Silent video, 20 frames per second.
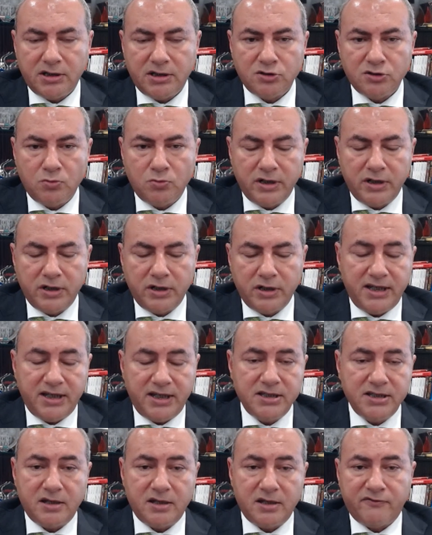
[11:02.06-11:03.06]
It's
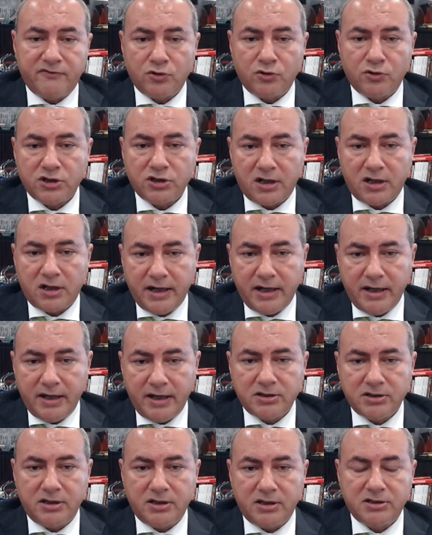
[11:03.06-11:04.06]
easier for the
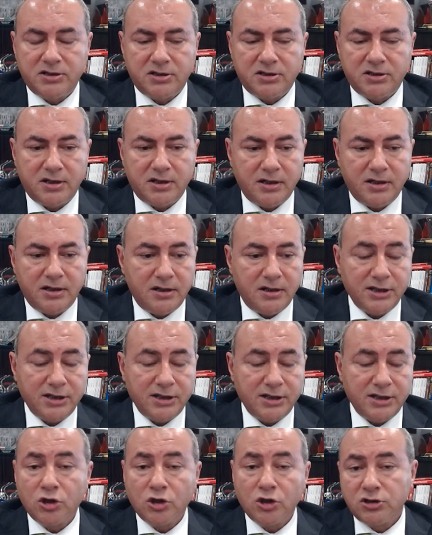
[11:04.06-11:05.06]
clients. It's
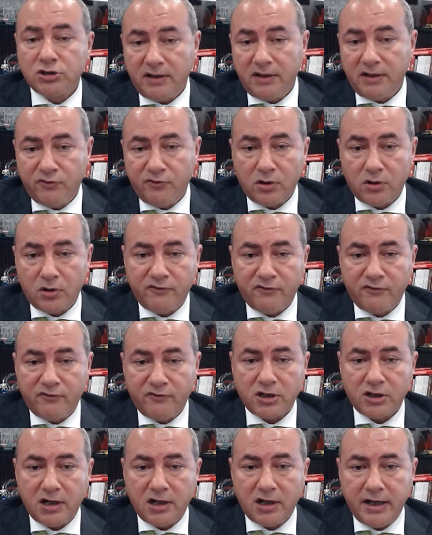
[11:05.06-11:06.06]
less costly for
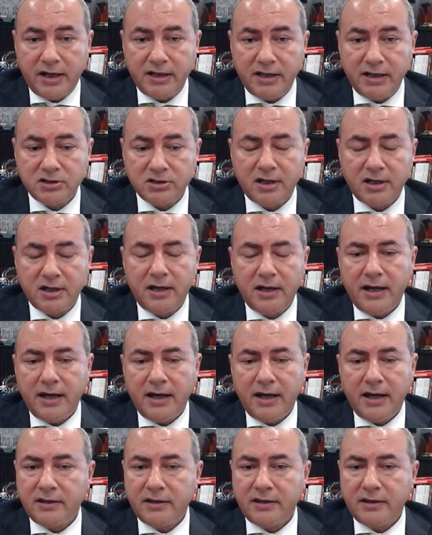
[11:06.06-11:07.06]
the clients,
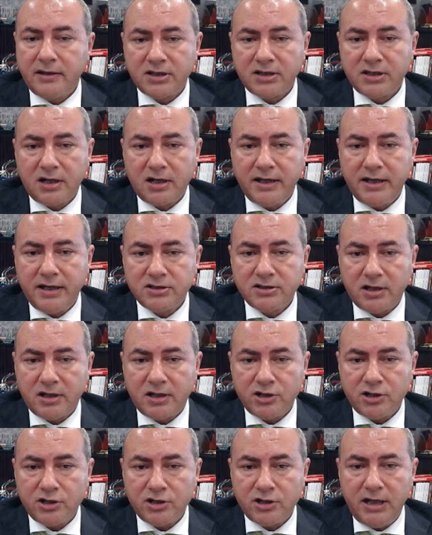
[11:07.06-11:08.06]
and I think the clients are
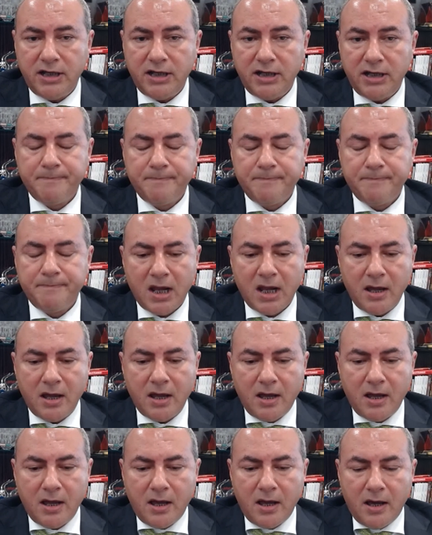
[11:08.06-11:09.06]
actually
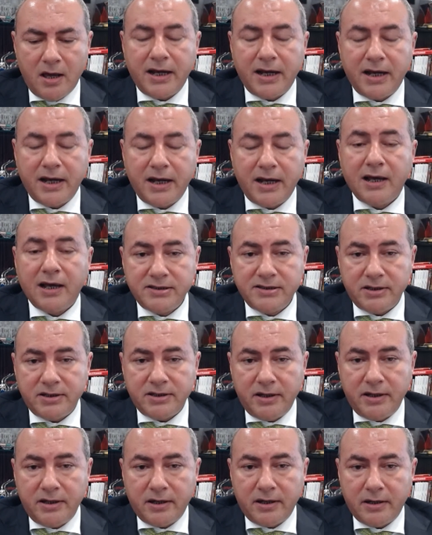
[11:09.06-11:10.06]

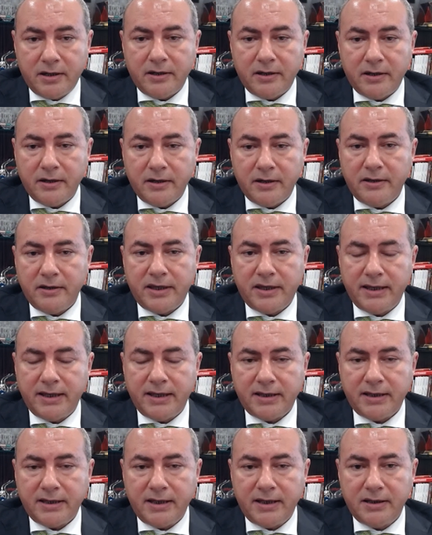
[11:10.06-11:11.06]
realizing
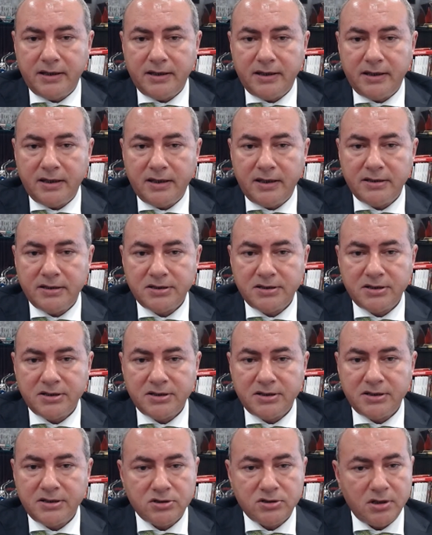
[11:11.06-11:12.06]
that, and this
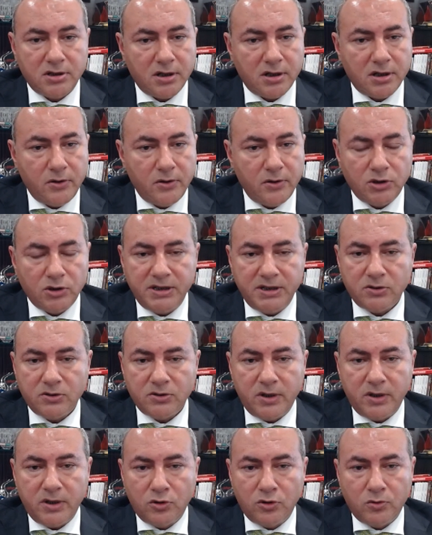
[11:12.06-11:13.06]
is going to
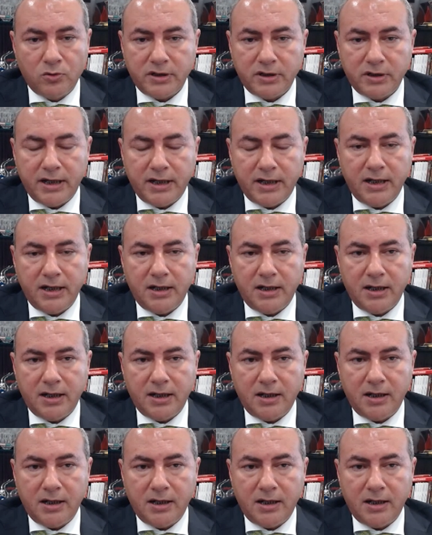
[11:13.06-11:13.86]
be the way forward. Yeah.